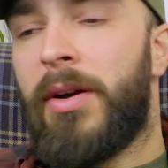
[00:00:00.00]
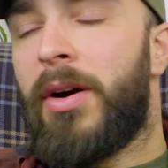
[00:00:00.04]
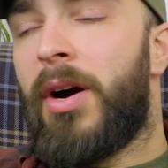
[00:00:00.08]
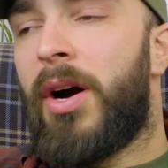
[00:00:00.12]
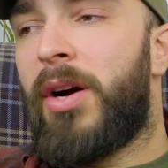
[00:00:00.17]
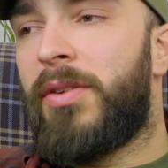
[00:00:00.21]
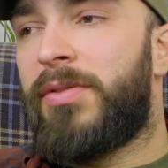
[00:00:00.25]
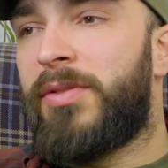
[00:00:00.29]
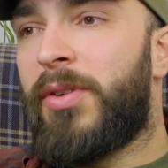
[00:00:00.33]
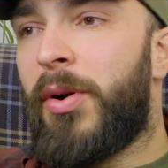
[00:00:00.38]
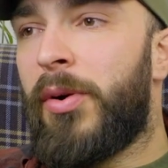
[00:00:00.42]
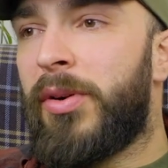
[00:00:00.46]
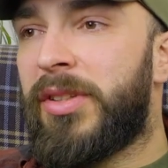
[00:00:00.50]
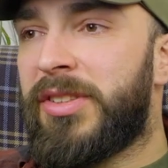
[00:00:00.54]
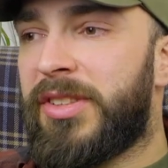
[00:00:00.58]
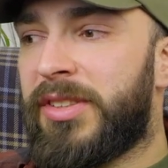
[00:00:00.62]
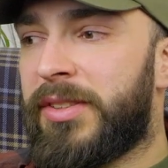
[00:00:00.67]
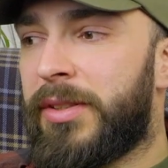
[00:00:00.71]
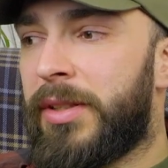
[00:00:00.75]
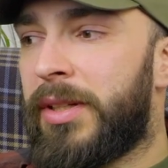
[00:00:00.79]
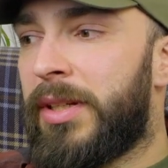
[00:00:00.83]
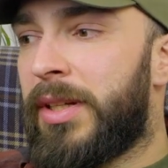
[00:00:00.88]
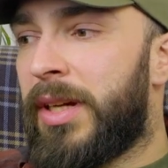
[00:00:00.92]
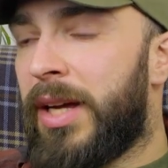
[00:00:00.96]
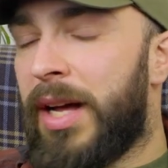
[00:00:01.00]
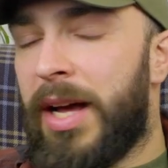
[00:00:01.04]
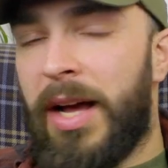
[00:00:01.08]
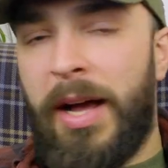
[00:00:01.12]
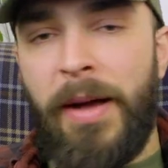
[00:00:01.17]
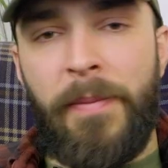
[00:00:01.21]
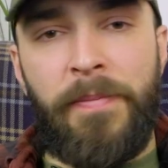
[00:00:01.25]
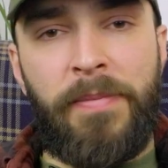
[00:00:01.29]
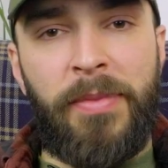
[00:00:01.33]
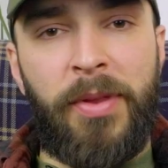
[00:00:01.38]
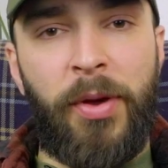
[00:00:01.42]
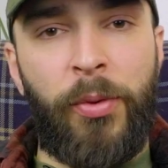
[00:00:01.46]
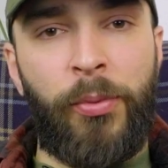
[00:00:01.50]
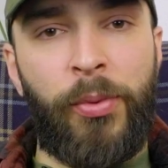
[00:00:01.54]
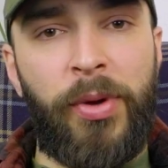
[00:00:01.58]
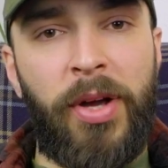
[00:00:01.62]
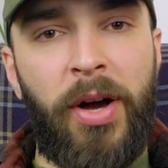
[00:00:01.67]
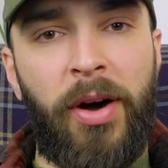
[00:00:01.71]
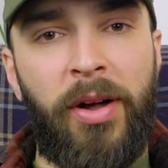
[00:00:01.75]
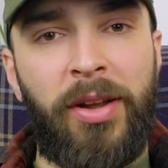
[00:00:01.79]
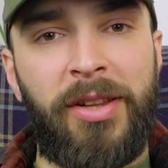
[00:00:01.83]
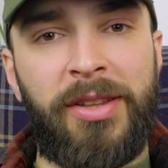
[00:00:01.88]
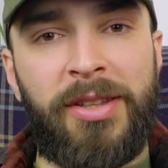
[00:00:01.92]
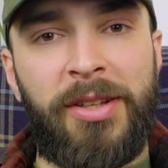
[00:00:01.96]
Of course, we
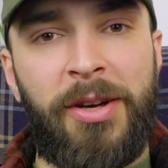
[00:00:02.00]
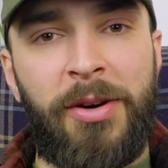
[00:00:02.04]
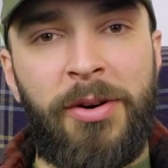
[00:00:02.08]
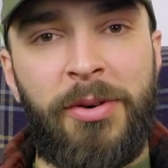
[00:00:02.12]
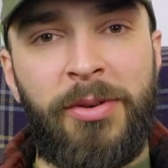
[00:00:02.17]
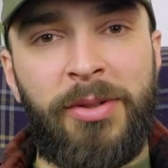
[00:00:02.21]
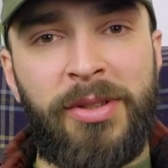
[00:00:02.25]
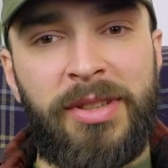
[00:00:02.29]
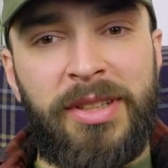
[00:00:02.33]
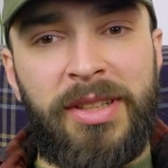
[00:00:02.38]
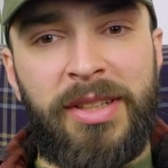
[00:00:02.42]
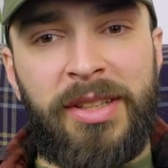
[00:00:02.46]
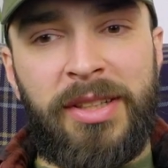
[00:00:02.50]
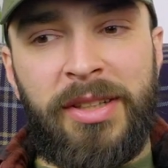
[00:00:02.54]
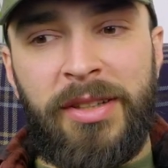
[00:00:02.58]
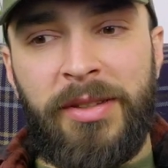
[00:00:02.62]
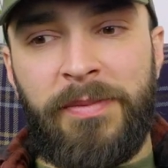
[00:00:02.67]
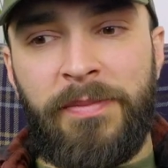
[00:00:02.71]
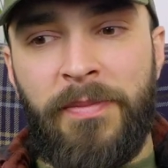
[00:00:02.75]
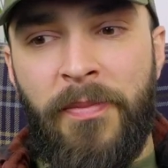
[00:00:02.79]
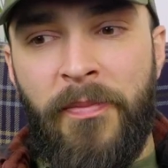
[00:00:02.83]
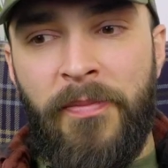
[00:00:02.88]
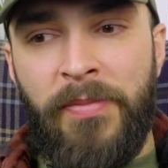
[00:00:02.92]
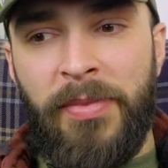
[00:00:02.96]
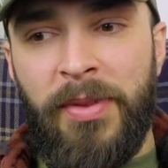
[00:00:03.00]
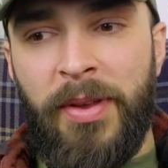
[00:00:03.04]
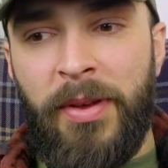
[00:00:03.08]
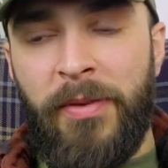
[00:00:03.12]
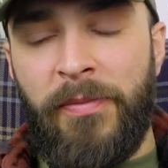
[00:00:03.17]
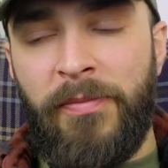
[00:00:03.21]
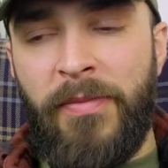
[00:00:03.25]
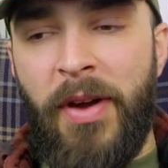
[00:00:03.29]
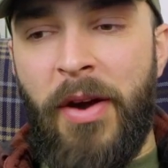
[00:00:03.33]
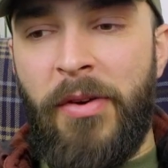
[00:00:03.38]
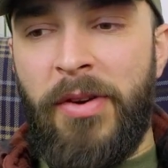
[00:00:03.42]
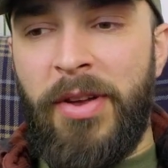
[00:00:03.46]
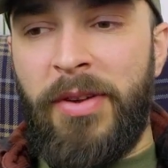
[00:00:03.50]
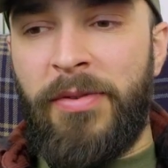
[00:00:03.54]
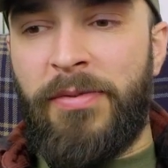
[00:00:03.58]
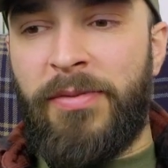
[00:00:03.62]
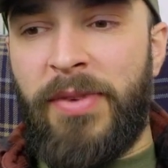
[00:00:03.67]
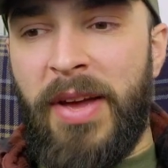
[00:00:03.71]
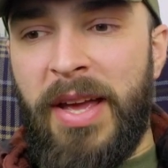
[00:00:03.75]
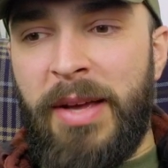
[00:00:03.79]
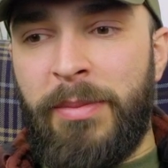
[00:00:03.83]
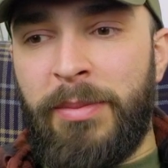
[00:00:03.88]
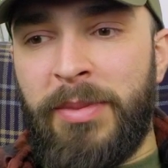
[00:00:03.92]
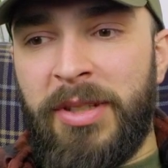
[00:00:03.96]
all know the very
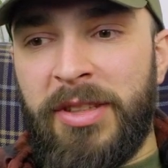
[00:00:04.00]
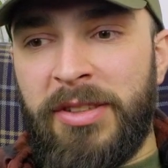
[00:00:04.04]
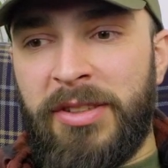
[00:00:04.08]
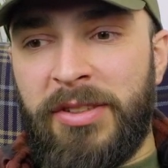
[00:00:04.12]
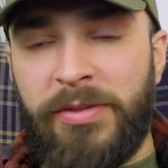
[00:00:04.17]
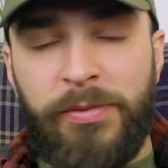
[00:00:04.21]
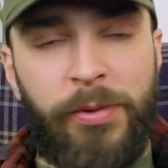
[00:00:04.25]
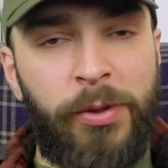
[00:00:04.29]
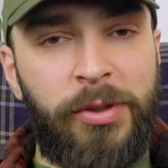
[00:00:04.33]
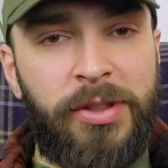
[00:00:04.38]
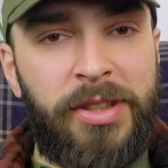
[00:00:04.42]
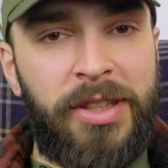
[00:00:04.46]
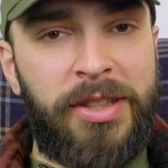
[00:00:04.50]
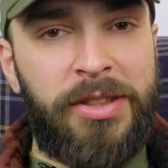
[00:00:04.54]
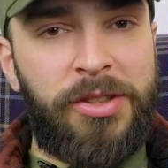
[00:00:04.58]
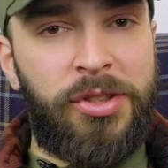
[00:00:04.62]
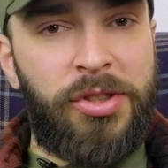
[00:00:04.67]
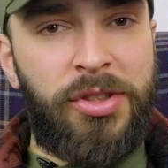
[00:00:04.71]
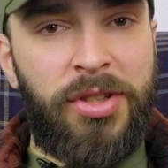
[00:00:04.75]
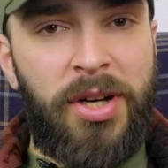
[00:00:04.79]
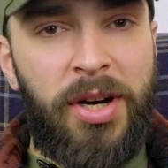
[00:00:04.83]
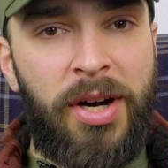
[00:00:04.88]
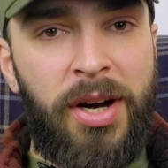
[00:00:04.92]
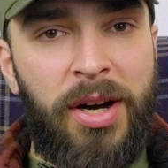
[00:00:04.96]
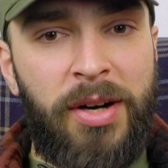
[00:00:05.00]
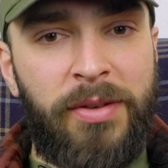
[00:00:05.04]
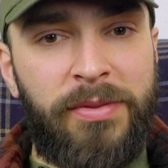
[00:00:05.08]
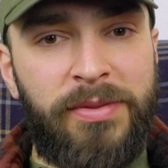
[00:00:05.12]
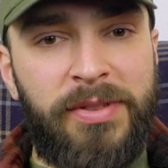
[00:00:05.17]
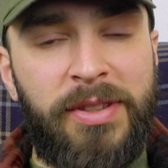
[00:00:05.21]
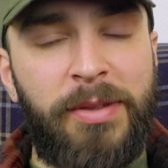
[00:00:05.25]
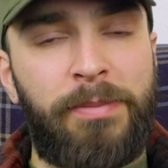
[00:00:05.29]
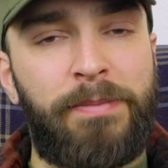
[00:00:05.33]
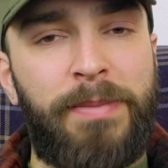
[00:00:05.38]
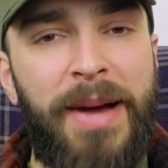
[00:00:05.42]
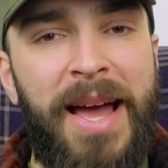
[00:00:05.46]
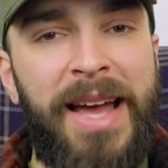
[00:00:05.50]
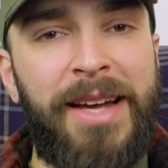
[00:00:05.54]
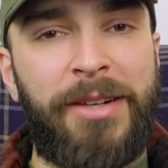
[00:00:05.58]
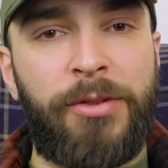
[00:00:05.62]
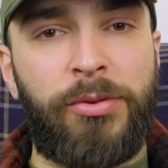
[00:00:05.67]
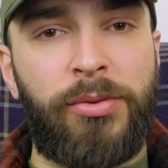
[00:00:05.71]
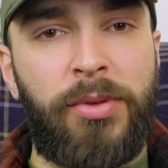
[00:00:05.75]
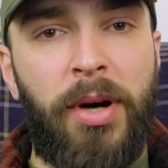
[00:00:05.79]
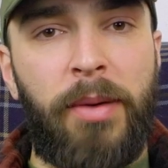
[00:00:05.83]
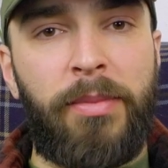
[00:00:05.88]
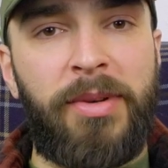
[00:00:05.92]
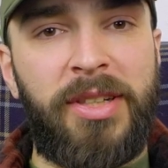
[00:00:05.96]
famous footage of the bank
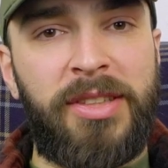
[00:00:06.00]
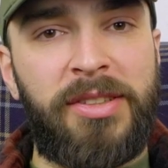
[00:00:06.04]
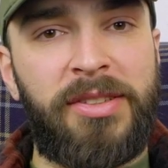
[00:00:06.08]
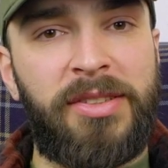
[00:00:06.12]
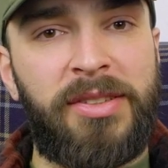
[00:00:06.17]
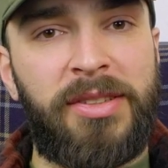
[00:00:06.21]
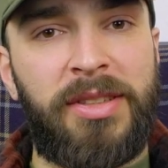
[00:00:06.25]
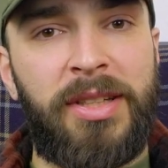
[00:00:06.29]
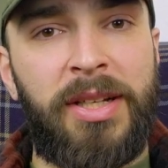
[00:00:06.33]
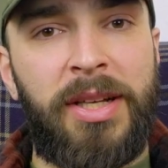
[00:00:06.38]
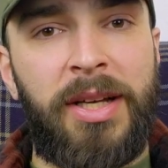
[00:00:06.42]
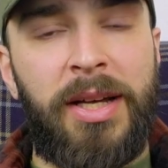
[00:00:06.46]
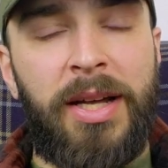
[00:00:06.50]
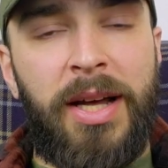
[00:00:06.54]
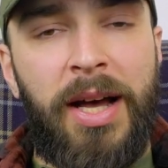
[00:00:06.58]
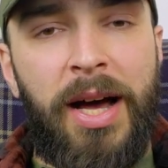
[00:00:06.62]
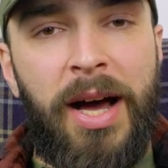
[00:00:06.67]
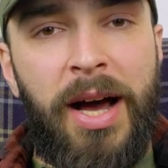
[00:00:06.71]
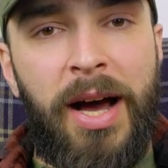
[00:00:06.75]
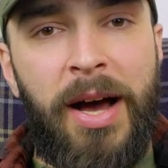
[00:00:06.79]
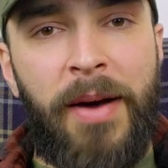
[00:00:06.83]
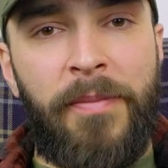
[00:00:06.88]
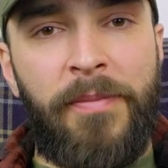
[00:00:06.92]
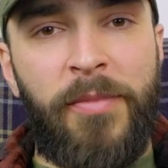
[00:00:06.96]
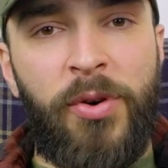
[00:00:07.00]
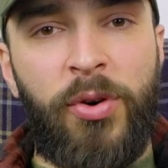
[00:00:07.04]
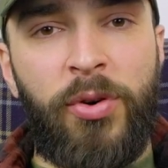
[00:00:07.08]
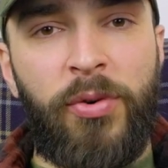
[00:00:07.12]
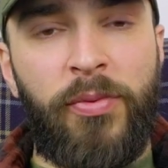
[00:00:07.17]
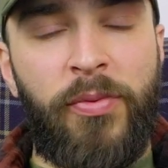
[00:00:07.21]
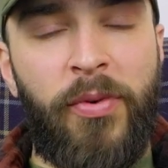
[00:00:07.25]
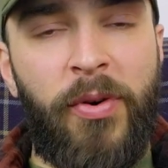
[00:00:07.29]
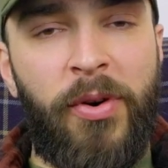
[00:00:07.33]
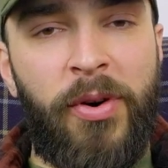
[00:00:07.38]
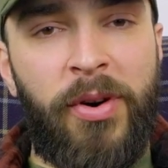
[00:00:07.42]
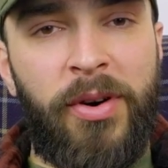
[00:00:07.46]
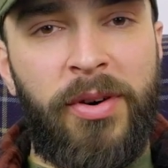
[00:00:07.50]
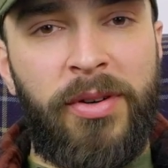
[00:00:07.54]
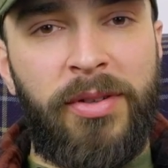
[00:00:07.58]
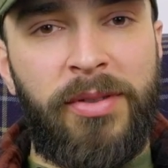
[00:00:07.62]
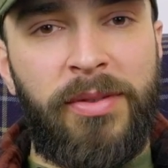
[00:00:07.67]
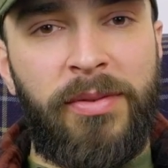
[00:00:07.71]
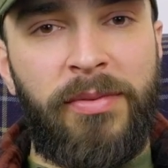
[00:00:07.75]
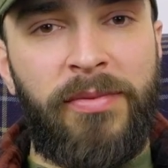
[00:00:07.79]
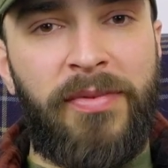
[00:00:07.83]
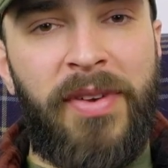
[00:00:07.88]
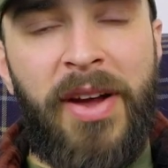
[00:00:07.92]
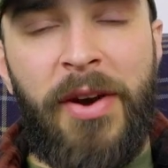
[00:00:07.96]
robbers who were
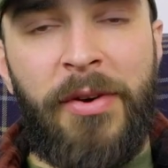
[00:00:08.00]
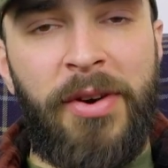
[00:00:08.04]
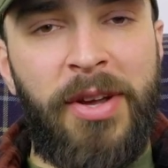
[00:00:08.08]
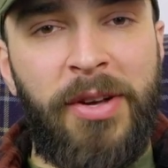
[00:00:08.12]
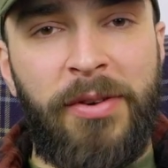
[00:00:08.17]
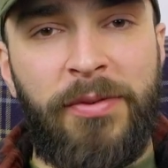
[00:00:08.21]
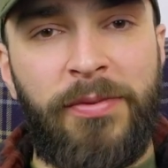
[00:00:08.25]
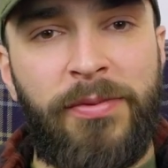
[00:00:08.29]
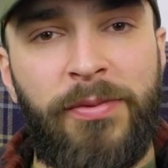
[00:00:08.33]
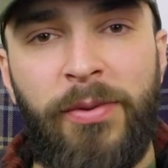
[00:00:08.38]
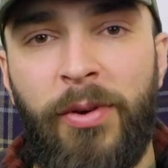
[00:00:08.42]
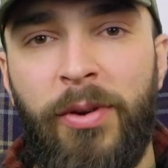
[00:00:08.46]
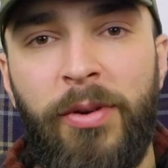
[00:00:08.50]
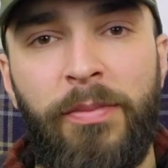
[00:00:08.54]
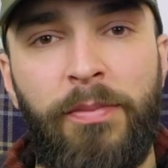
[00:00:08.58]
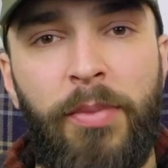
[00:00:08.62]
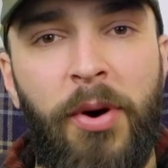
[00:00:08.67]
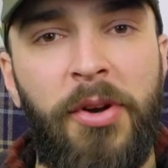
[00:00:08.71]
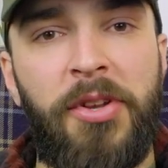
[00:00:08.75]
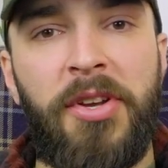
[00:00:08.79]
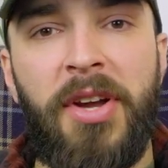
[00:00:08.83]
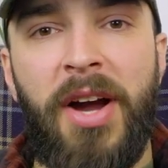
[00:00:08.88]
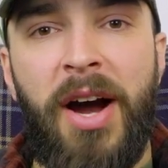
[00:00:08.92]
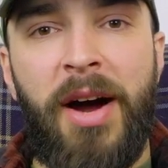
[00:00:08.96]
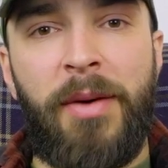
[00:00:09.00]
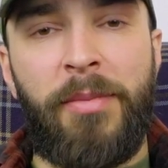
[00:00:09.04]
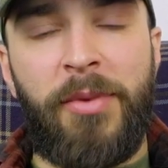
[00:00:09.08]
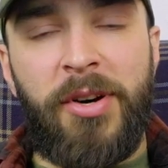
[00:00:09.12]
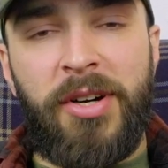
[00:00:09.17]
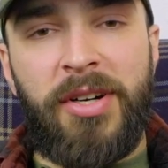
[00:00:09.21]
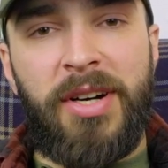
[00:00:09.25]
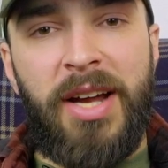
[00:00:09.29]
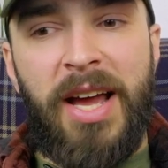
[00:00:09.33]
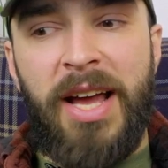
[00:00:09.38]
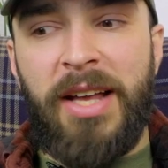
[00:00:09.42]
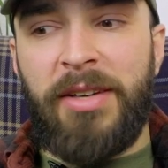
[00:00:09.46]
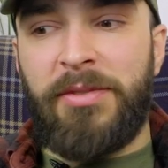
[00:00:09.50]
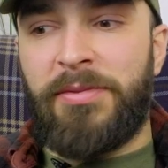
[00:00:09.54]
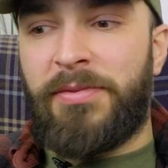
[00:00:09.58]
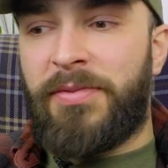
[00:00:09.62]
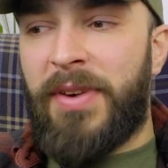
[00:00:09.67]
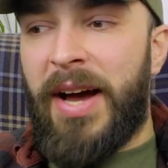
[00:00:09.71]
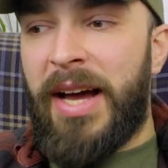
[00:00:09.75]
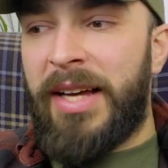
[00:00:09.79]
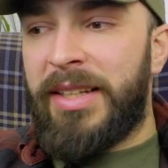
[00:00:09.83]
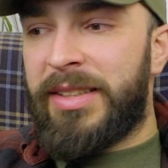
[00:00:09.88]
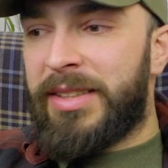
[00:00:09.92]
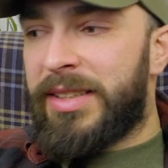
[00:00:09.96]
wearing full body armor and
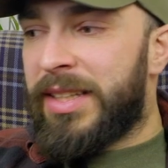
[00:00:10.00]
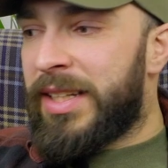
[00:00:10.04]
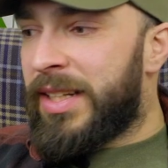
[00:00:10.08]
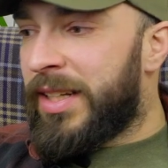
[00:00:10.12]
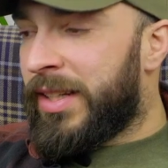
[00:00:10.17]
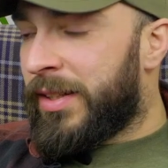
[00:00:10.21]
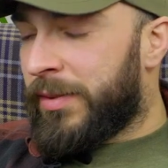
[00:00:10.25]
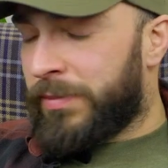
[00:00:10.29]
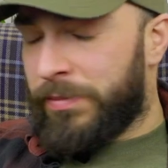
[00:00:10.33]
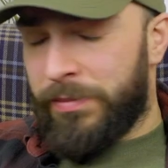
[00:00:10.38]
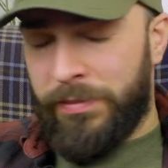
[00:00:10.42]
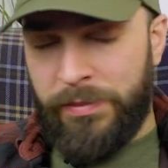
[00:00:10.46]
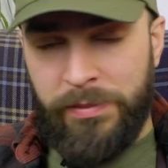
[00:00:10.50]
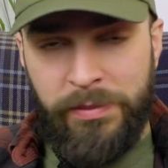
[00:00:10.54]
fighting,